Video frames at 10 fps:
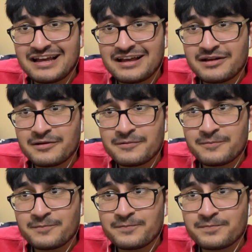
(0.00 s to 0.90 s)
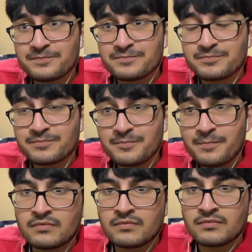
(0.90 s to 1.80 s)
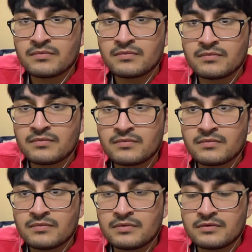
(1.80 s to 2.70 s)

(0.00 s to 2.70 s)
(silence)